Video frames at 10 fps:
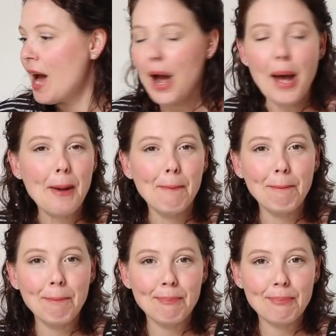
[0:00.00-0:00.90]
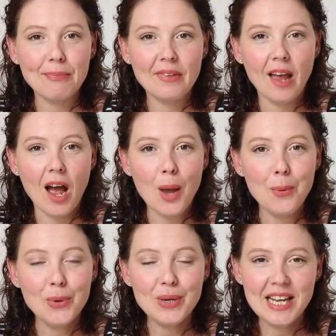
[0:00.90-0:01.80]
I
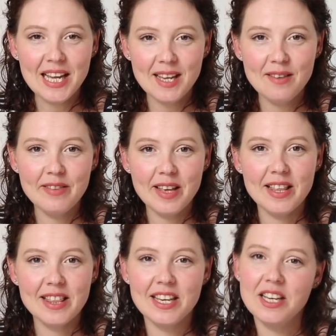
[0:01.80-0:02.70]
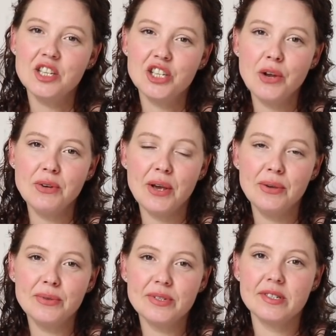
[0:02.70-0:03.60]
will leave the show
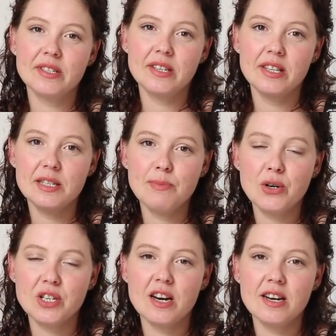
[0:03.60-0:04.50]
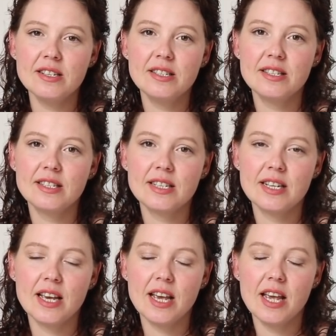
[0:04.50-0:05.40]
notes to this podcast
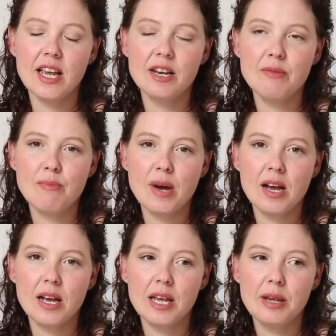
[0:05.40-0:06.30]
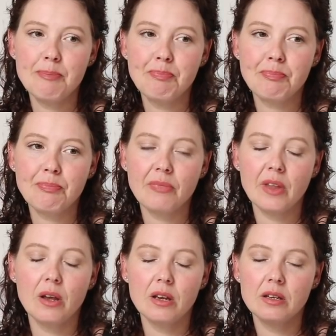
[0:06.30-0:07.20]
in my
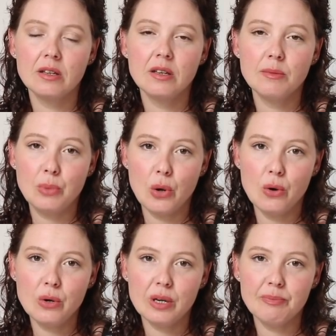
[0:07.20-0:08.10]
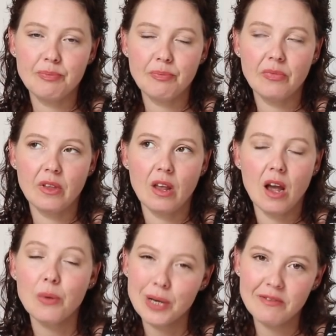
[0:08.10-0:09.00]
blog.
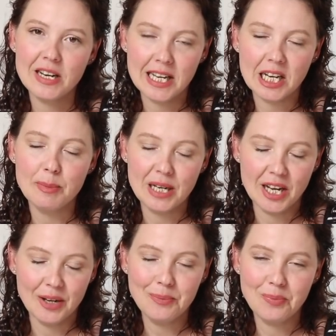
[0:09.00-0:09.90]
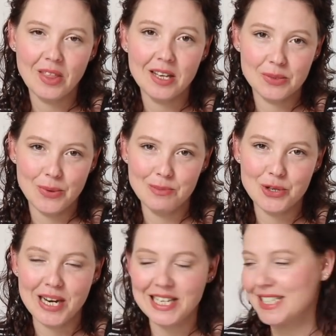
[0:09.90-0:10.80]
I will leave a link below, that's what I'm
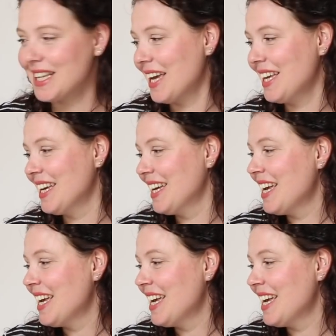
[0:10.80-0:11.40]
trying to say.